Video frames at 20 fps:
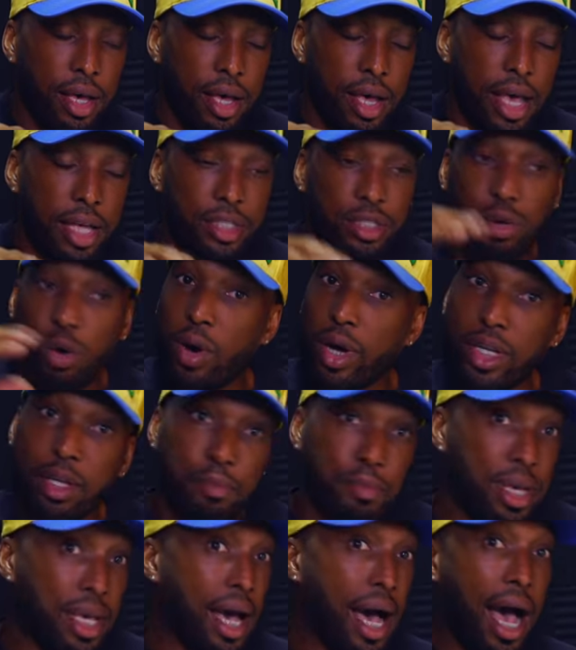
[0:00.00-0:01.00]
it's going to
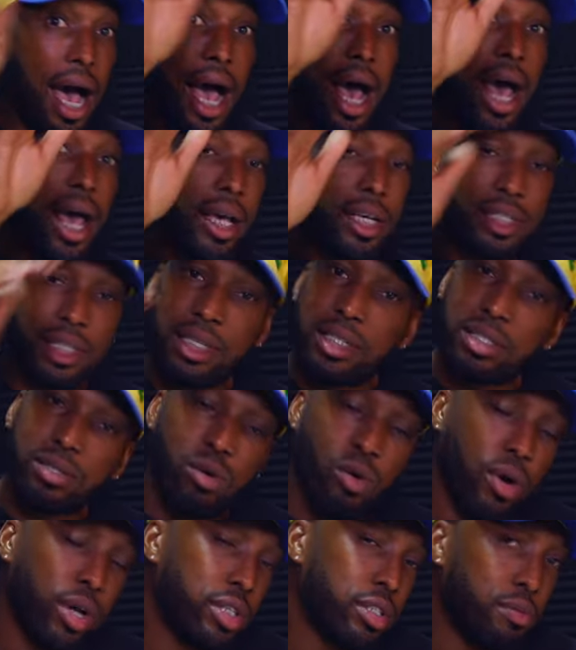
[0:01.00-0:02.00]
be highs and it's
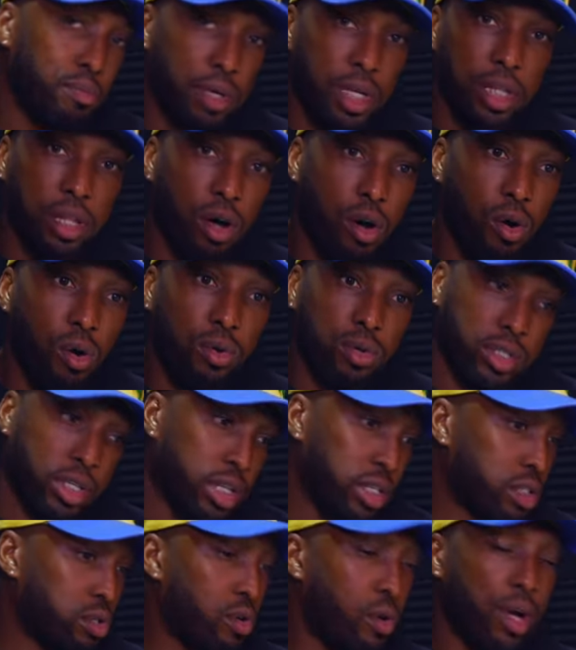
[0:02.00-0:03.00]
going to be lows and
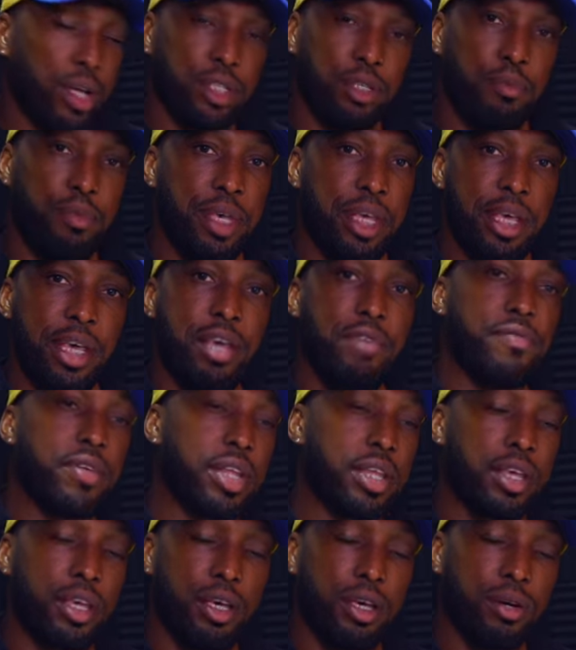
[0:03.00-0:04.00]
it's going to be even
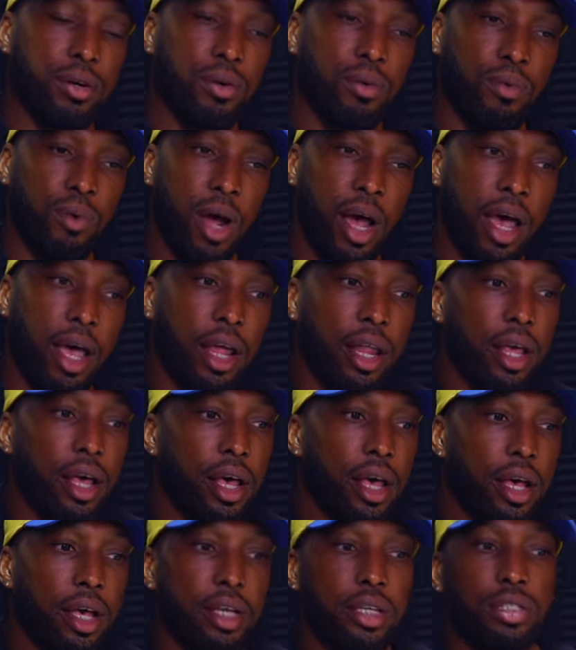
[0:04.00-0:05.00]
keel, right?
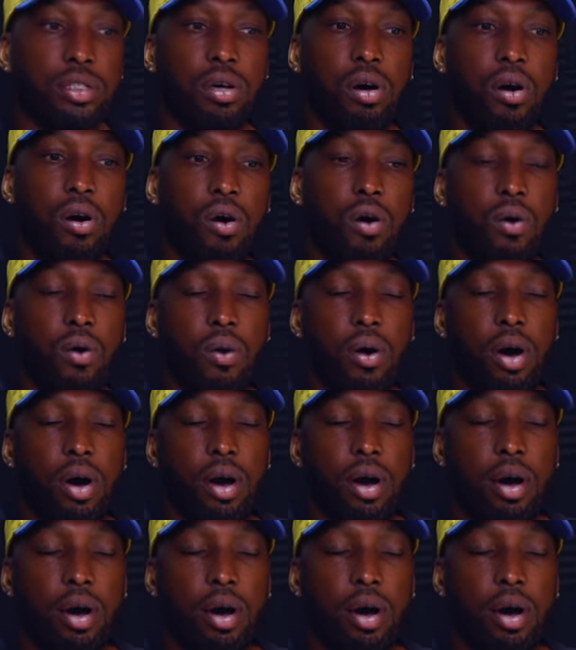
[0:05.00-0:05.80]
So